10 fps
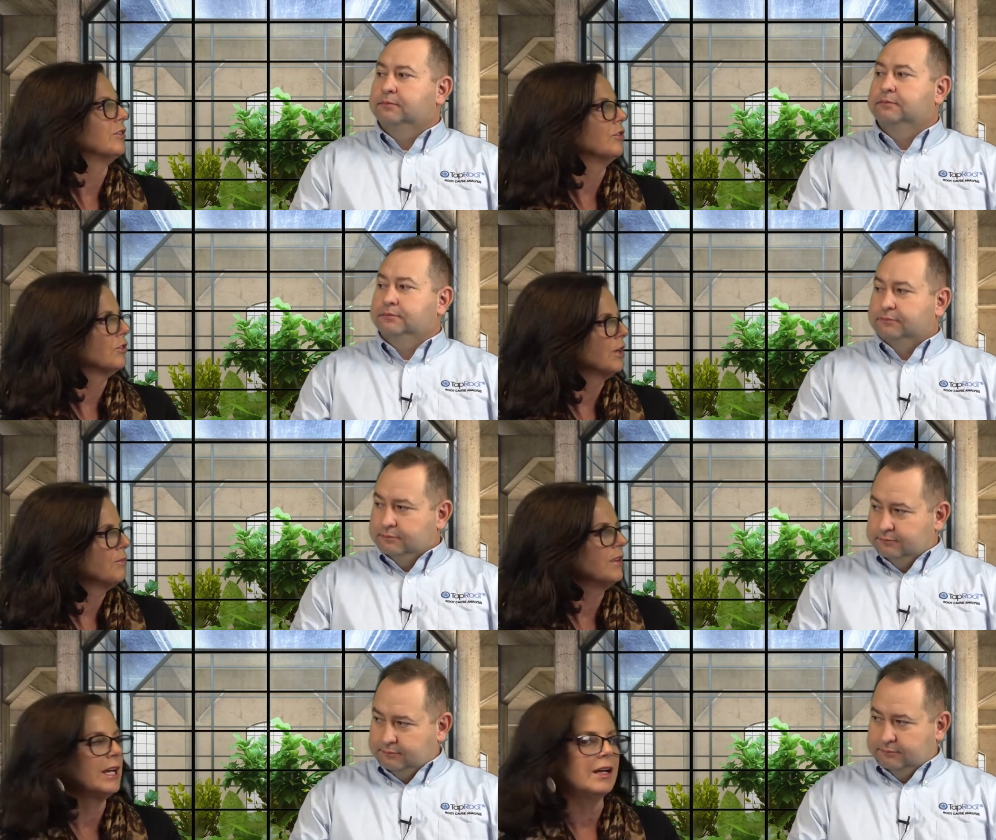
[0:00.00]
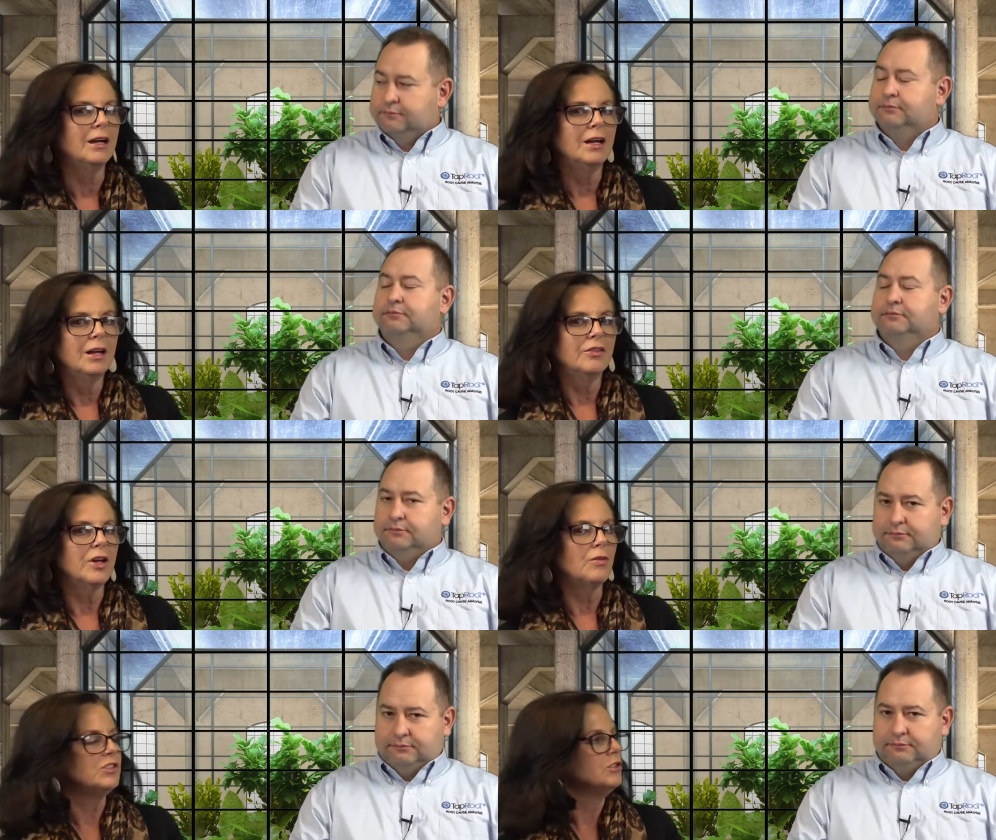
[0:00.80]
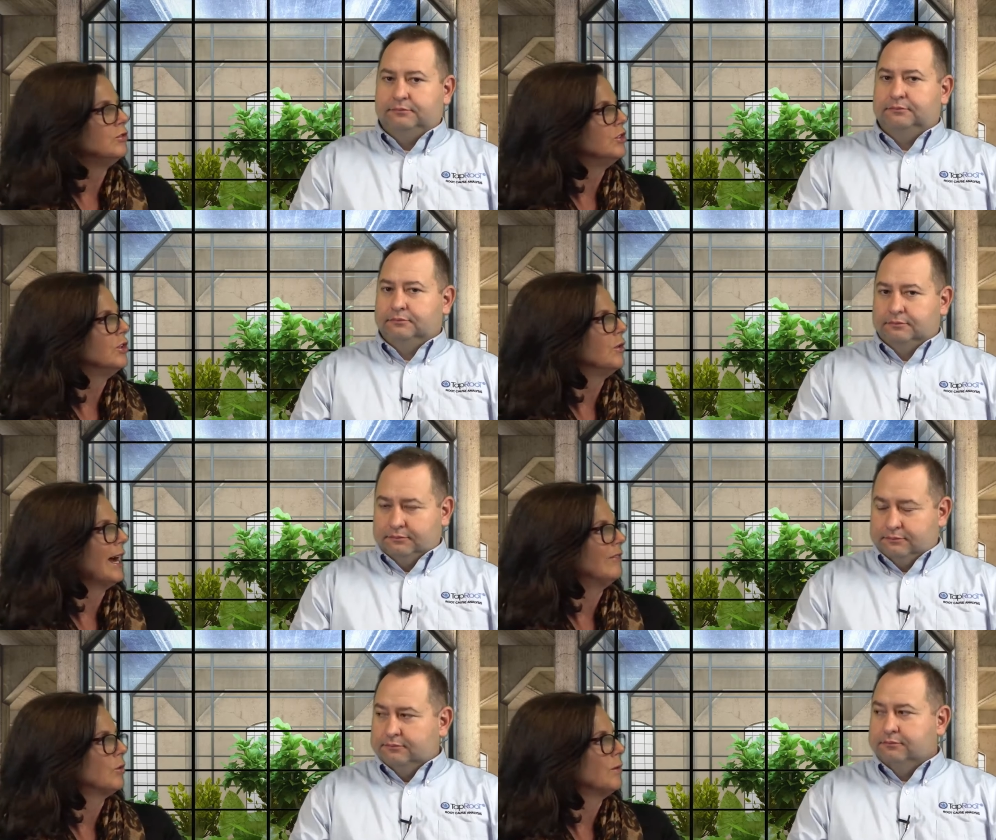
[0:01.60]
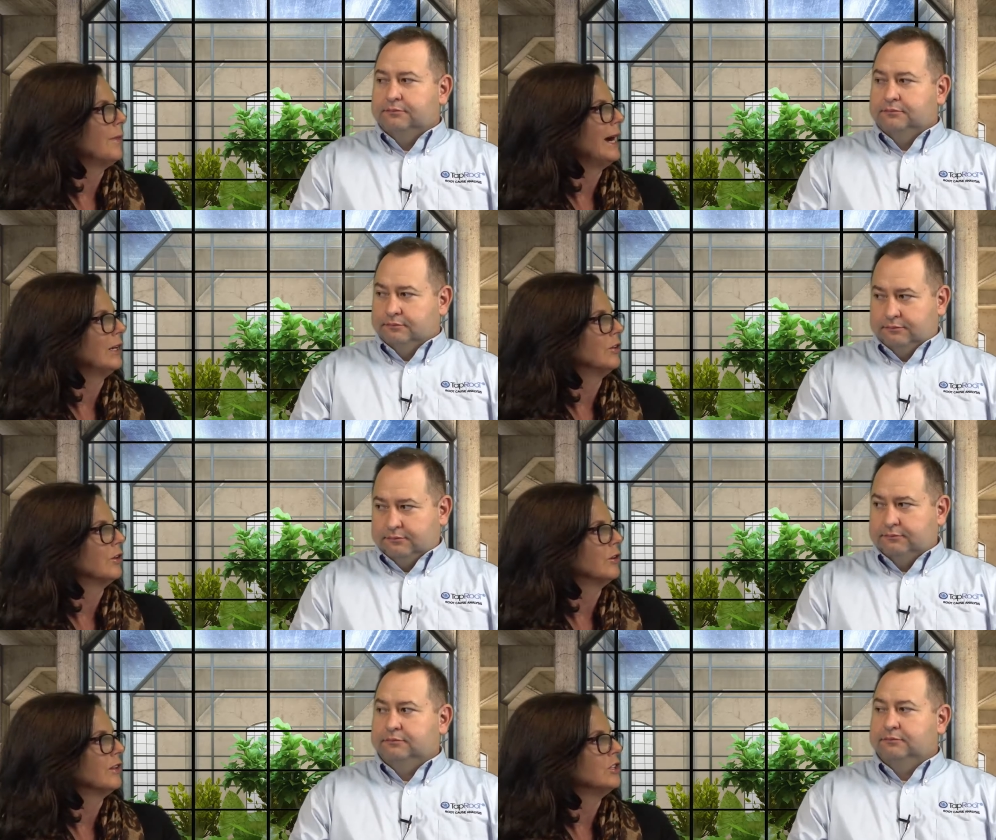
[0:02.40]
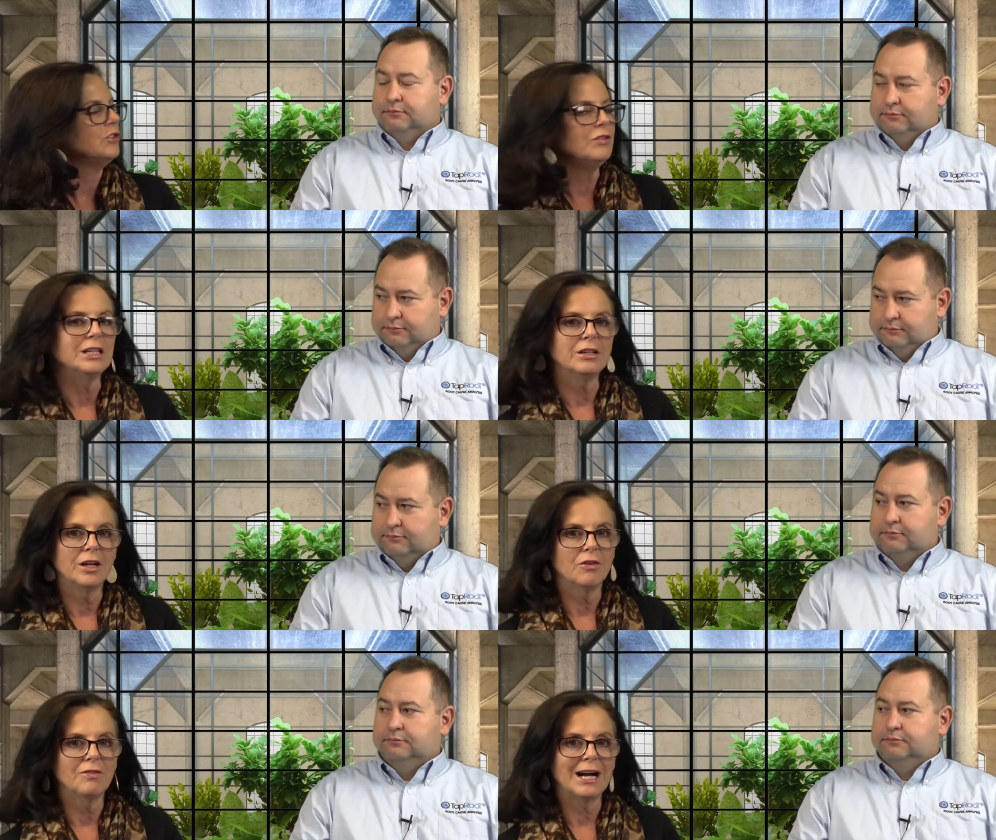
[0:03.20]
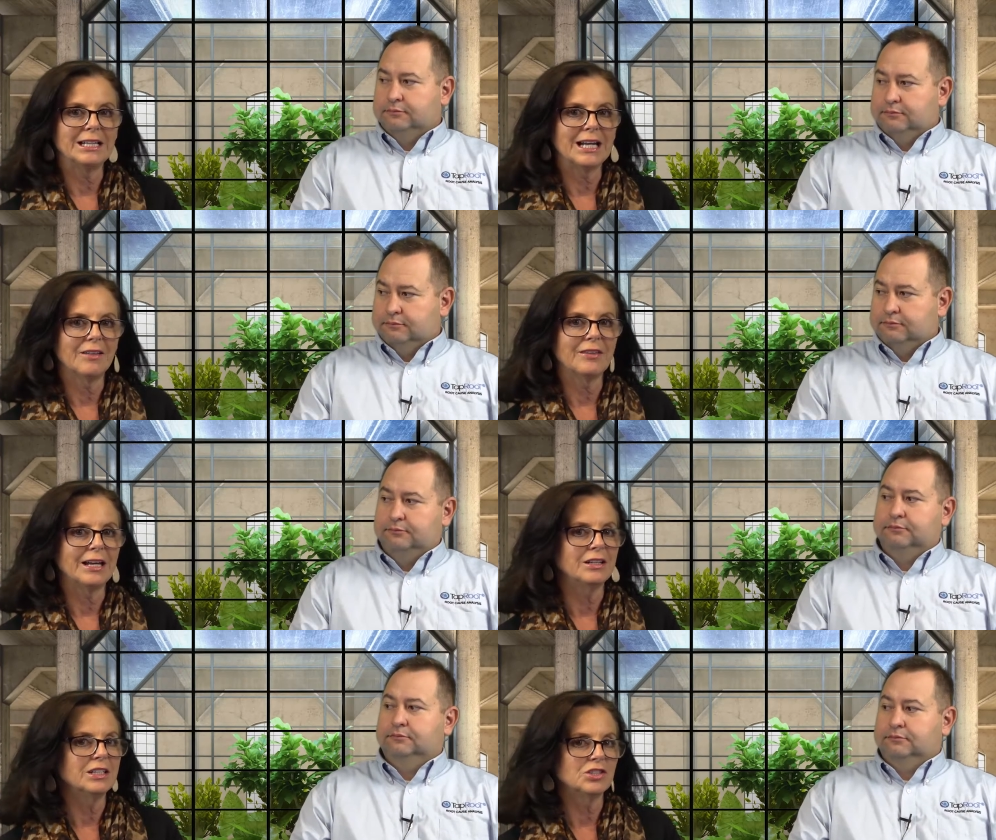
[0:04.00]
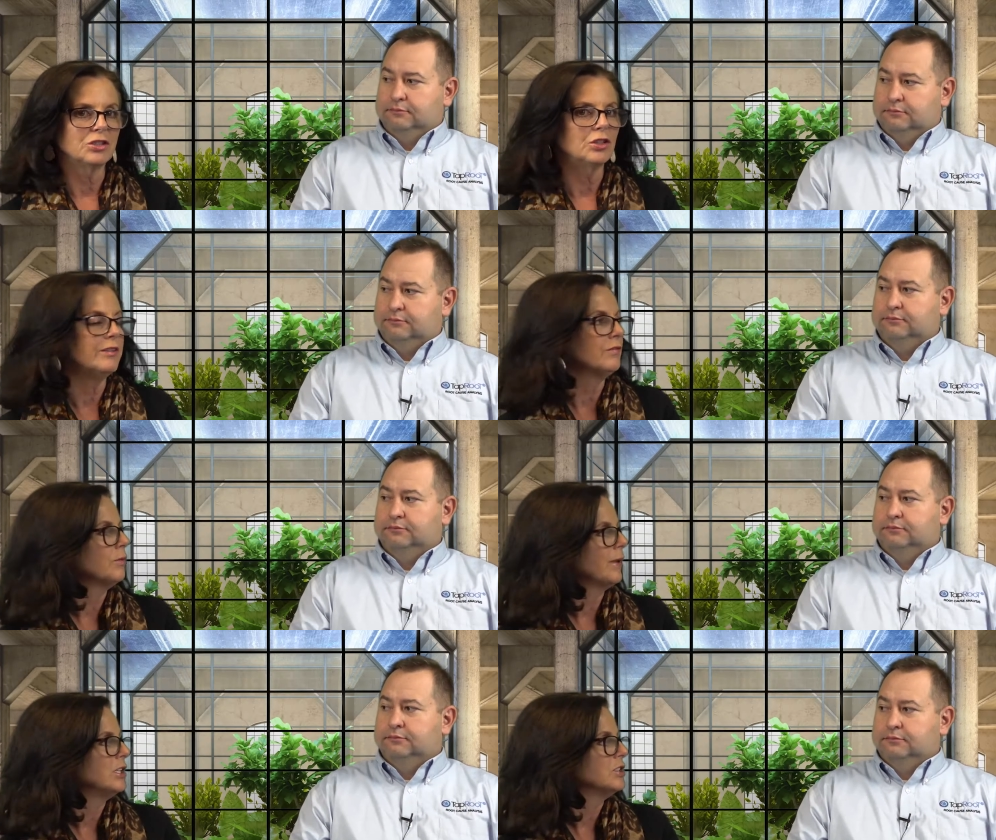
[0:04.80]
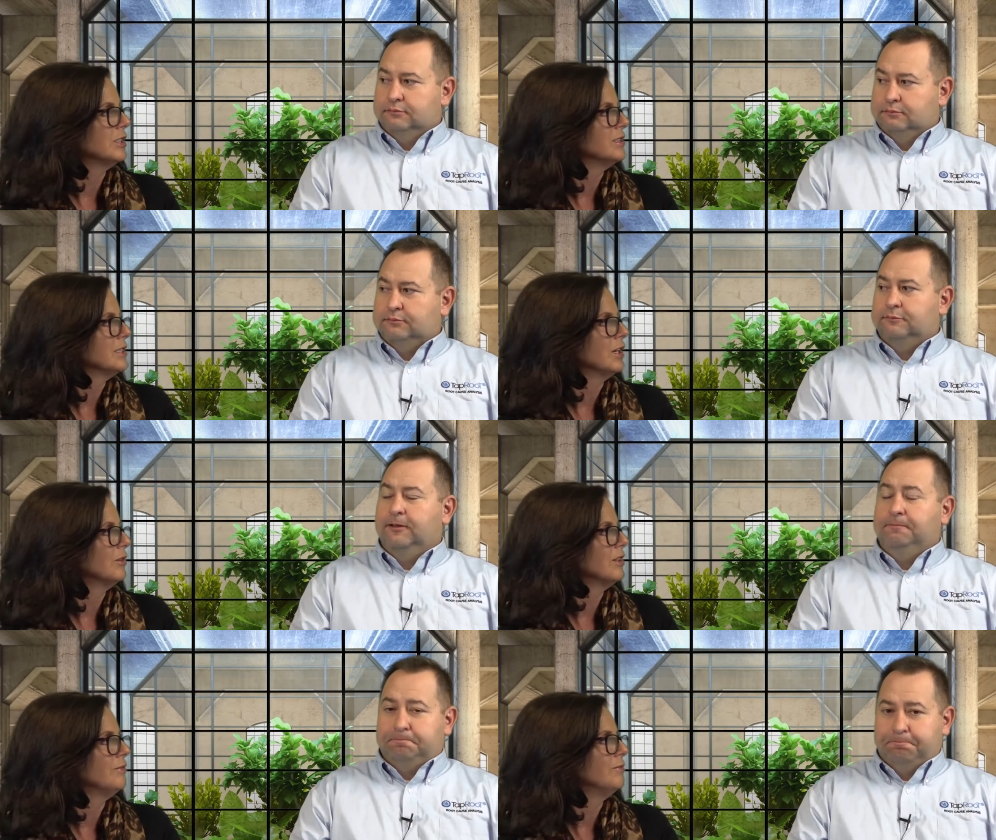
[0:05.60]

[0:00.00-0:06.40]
Speaker 1: Is there something so that mm-hmm. you do have a reminder that you need to go find out that additional information? So, right.